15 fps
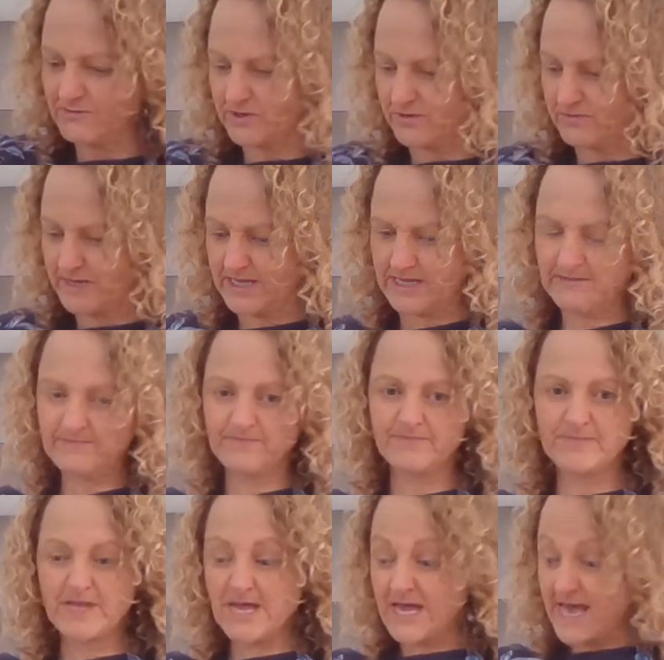Wilmy.
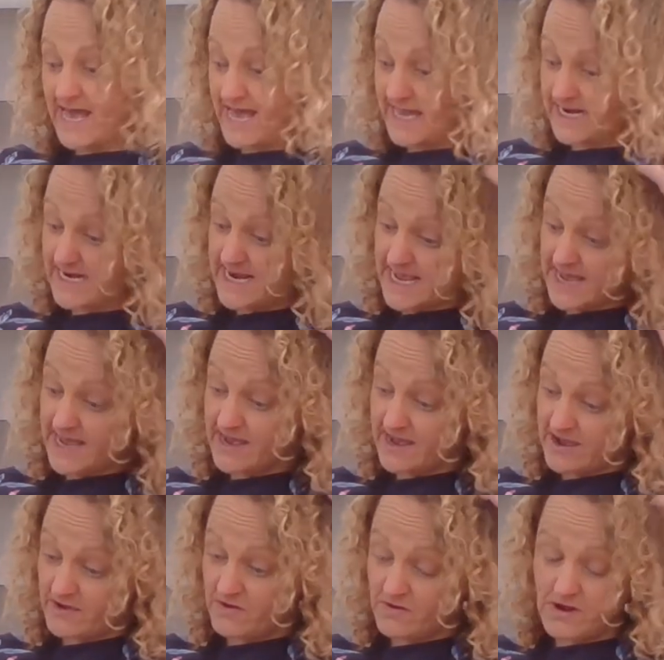And
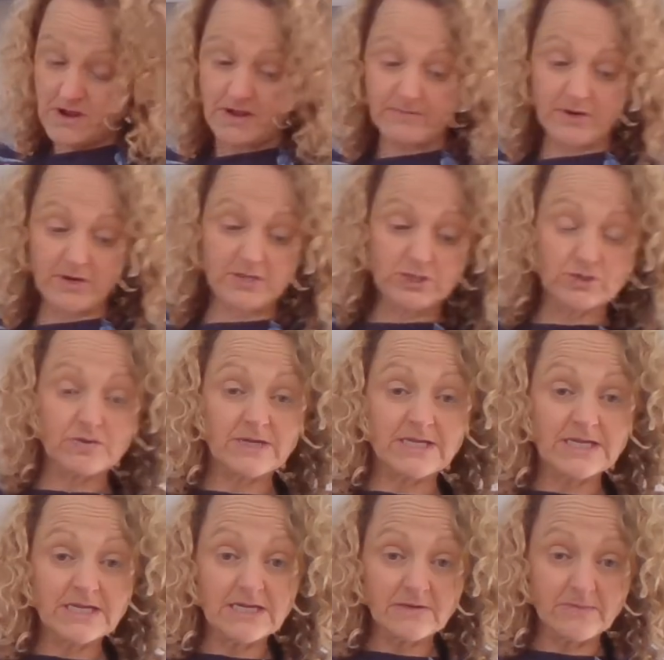now I'm going to do a
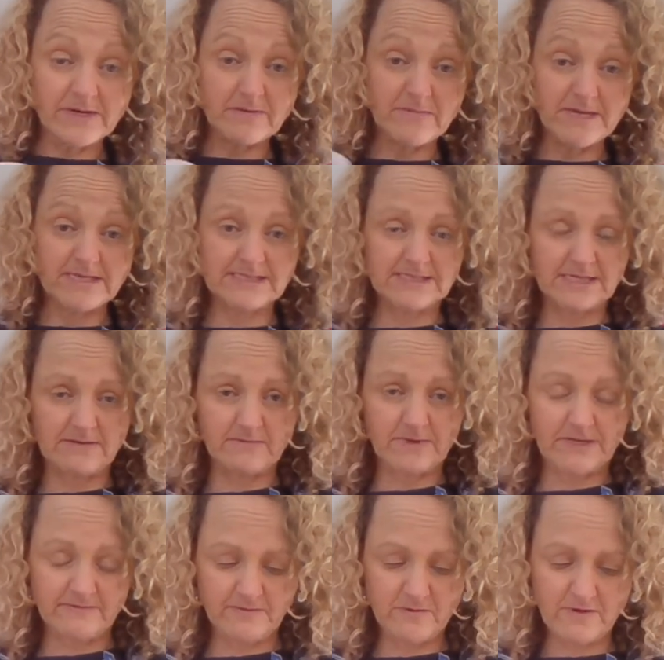little bit of mixing, but
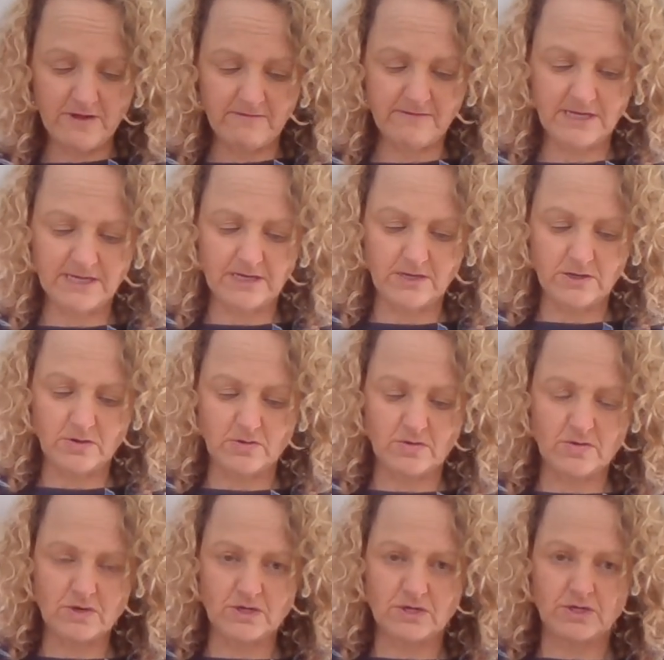if you have a little
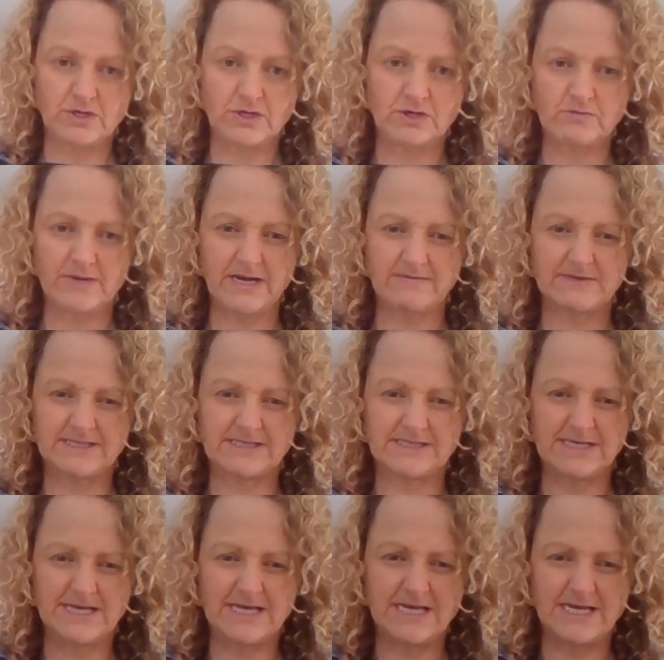look, you'll be able to
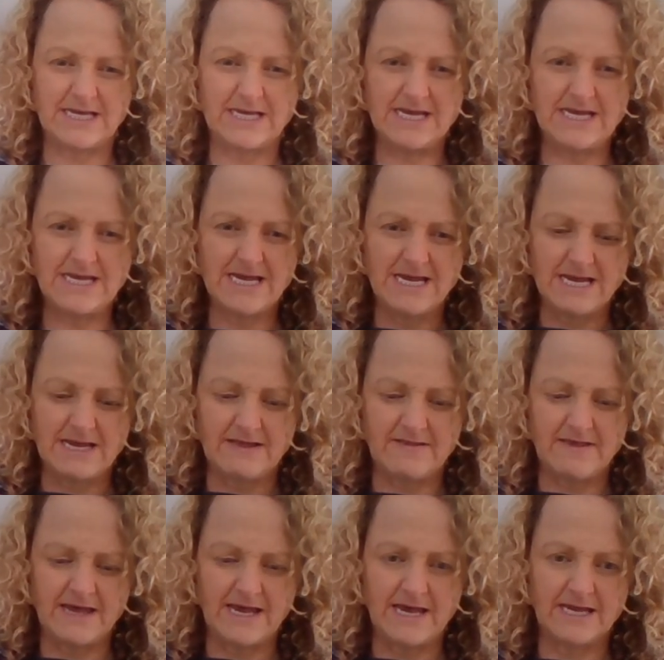see
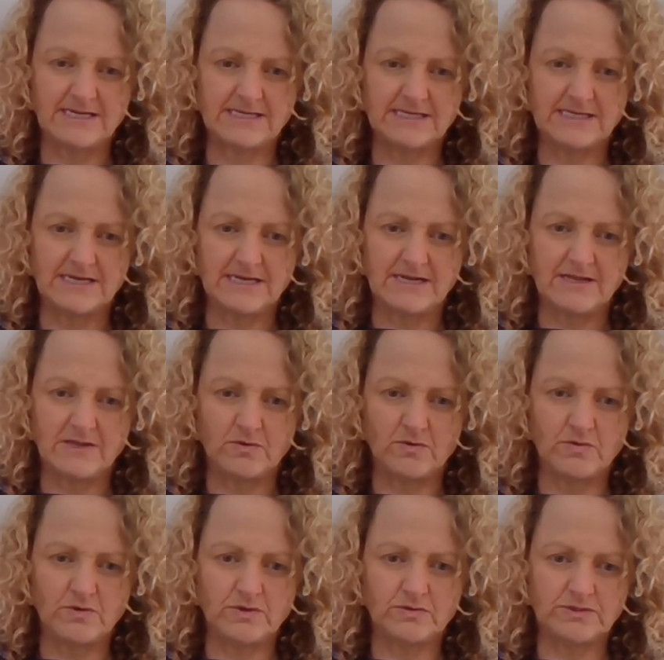that the
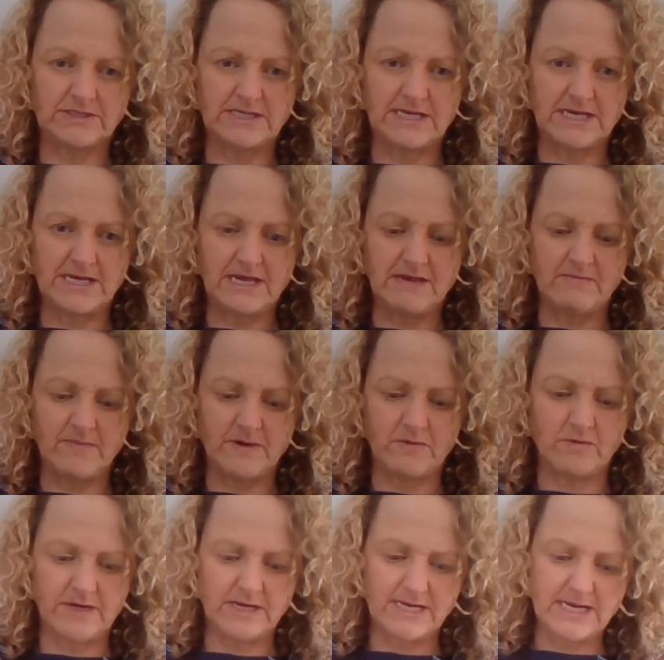oil's there, but
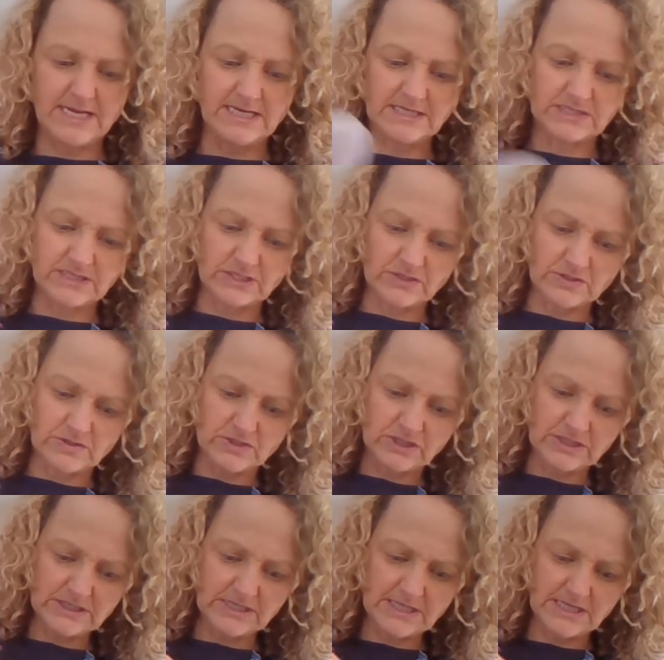we need to do
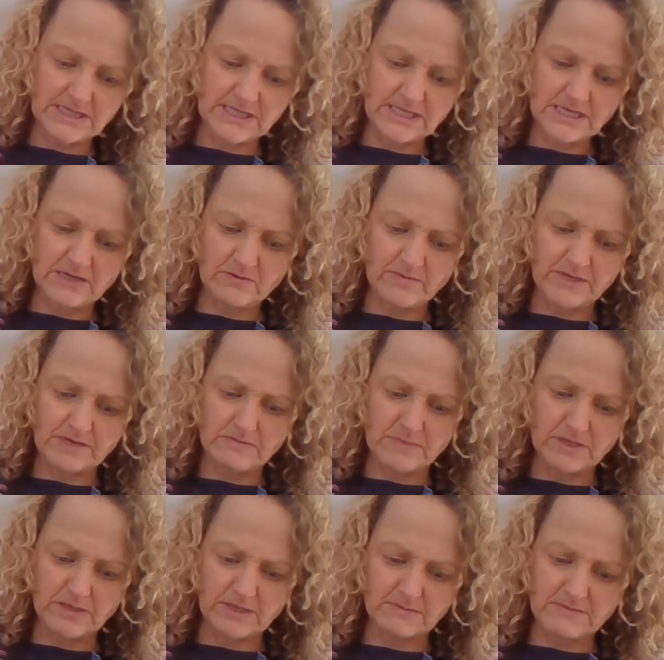just a little bit of
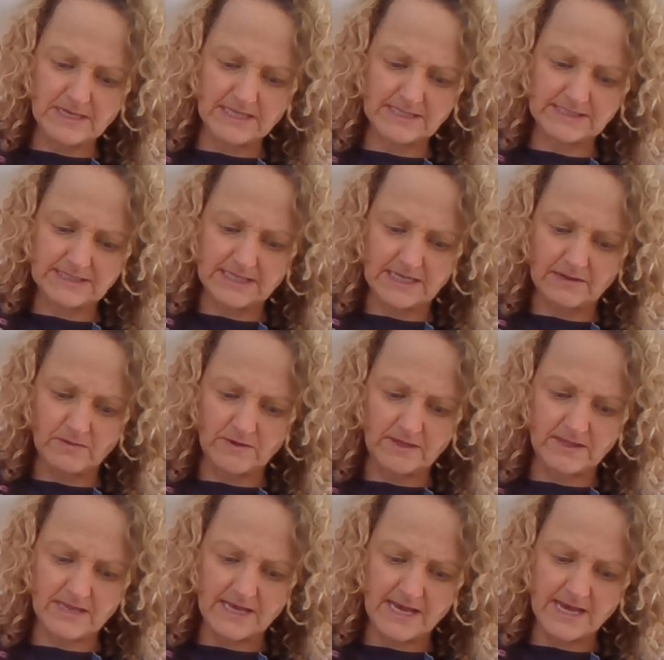mixing with
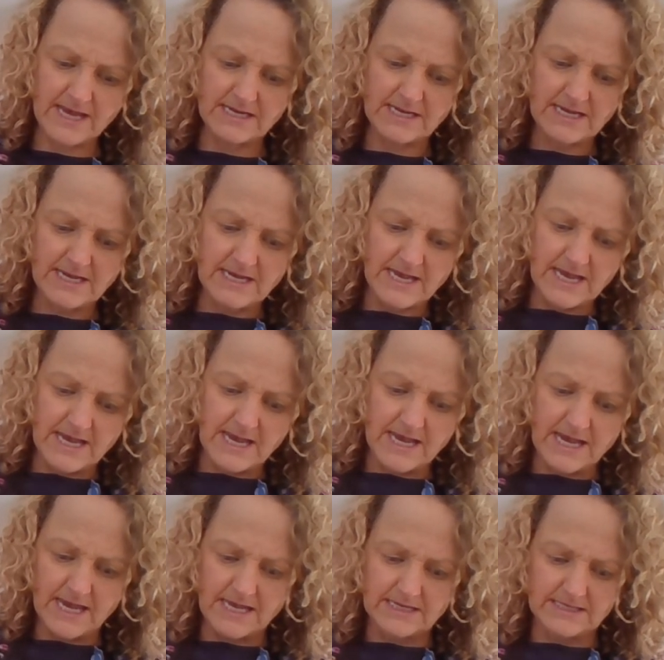that
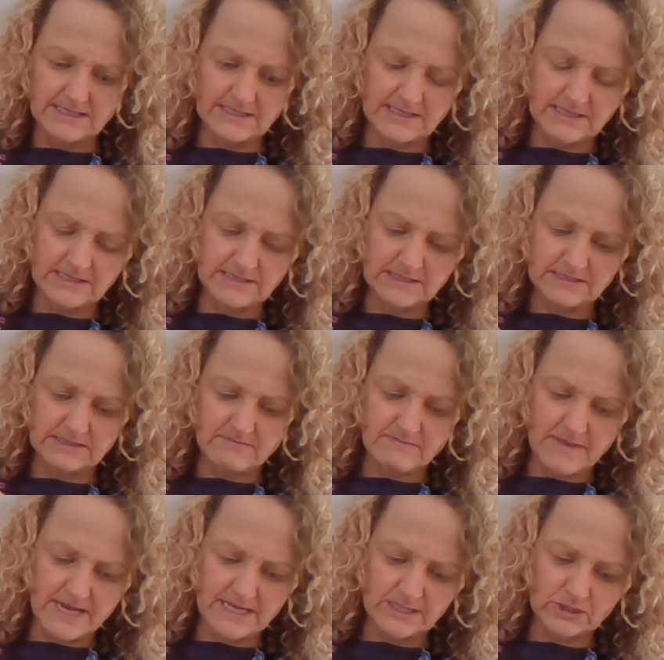and just
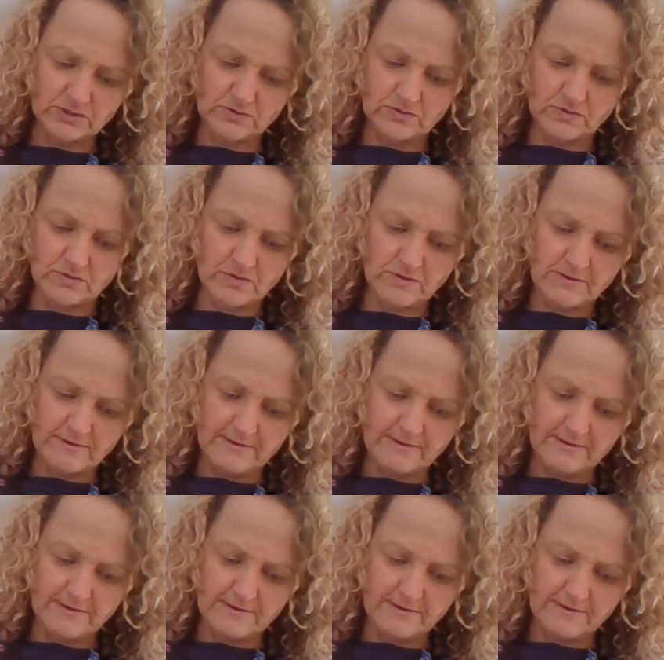make sure